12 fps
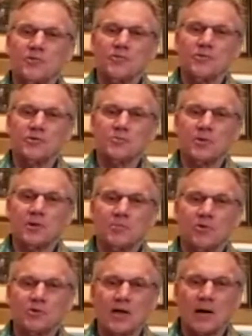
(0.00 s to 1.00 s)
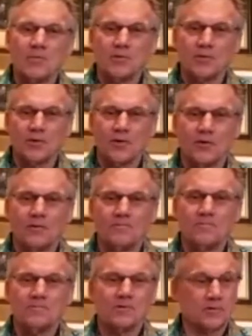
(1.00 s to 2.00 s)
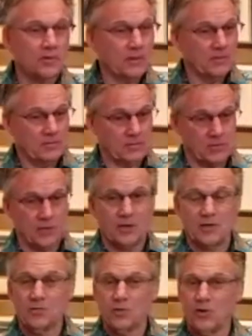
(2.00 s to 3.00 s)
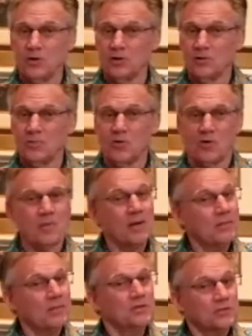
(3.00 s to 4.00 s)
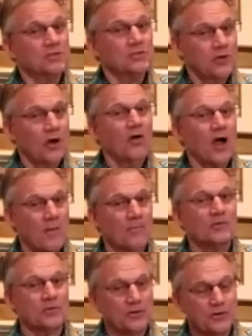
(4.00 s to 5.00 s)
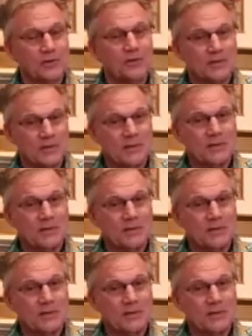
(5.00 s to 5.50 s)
for you to spend more time with the Lord. Study the Word a little more. Maybe this is your opportunity